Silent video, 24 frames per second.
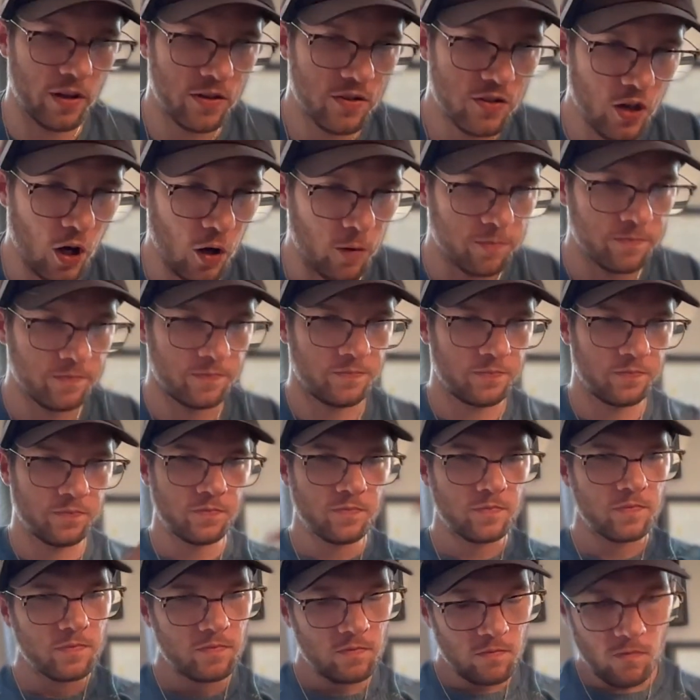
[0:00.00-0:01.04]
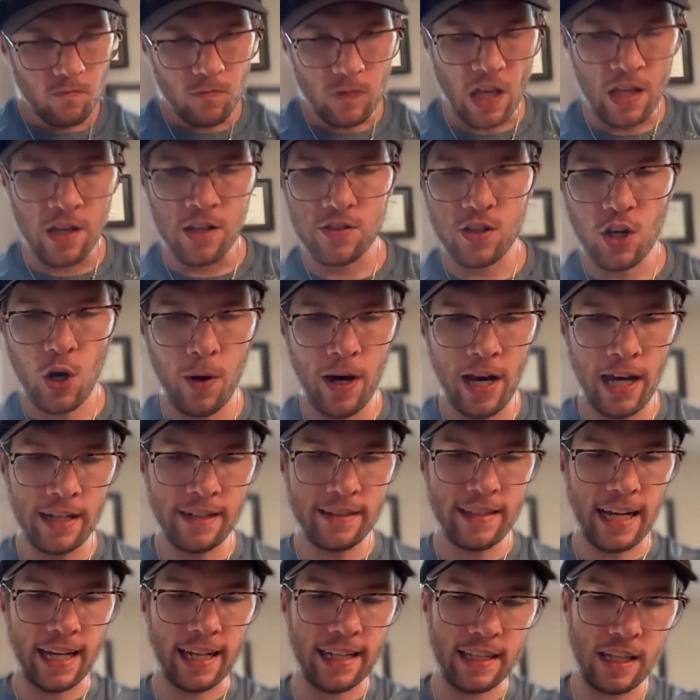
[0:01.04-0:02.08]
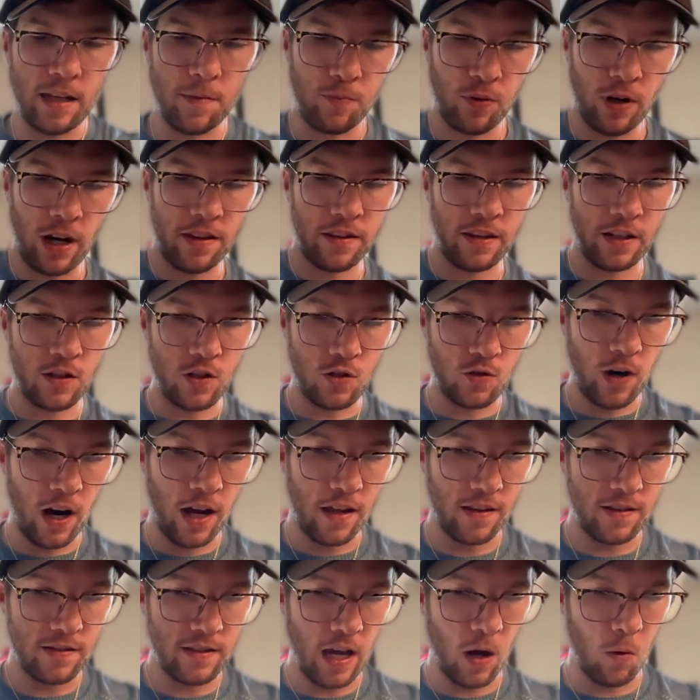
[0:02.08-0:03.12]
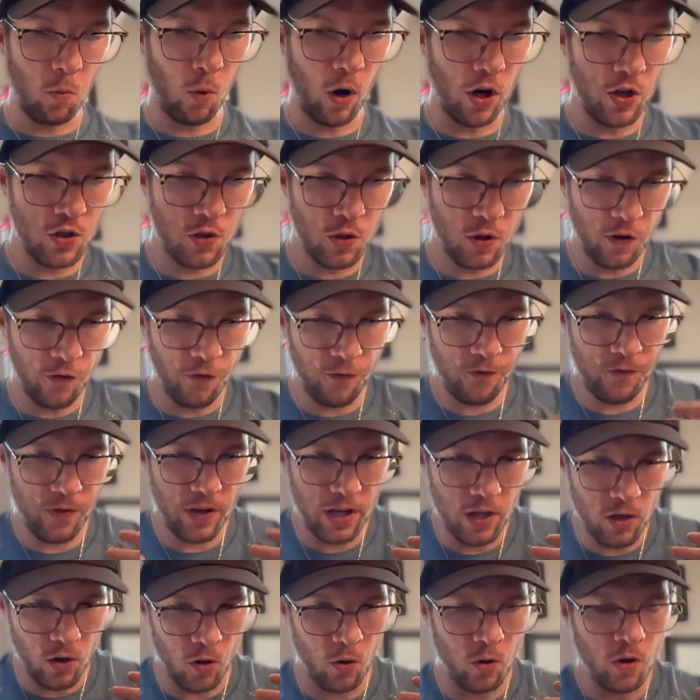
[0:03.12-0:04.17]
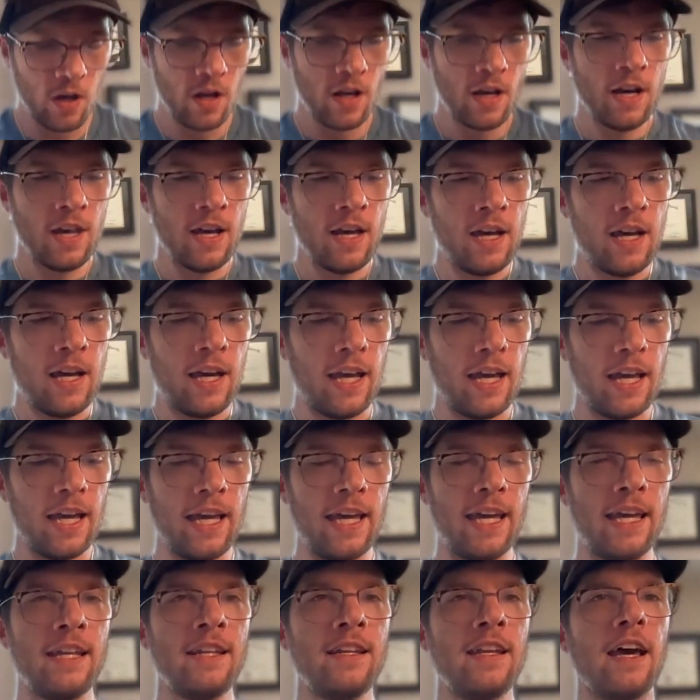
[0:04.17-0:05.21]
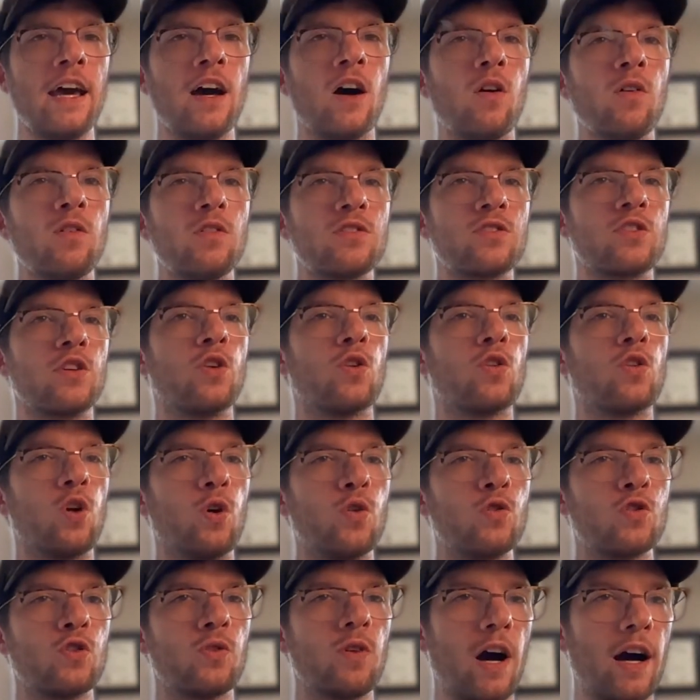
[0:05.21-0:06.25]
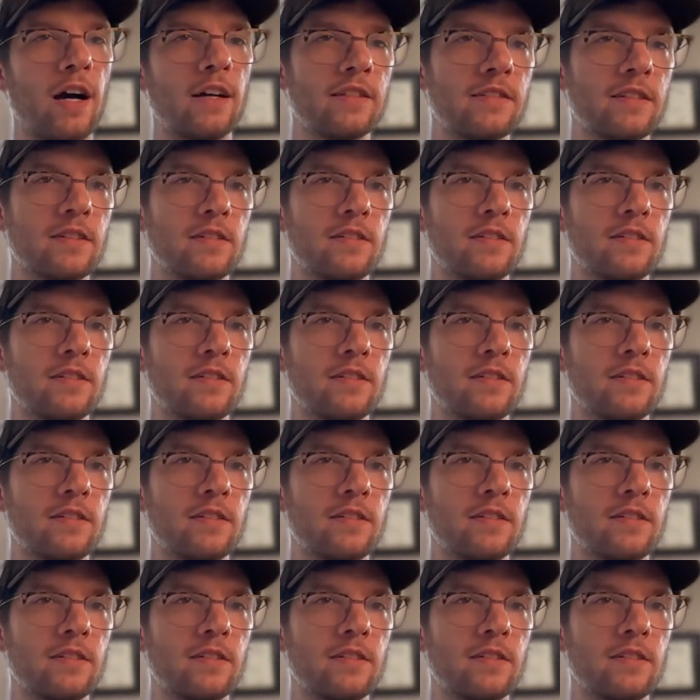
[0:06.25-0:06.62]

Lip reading: So let's go ahead and take a deep breath. Let's try this. I want you to feel inhale. So you close your eyes.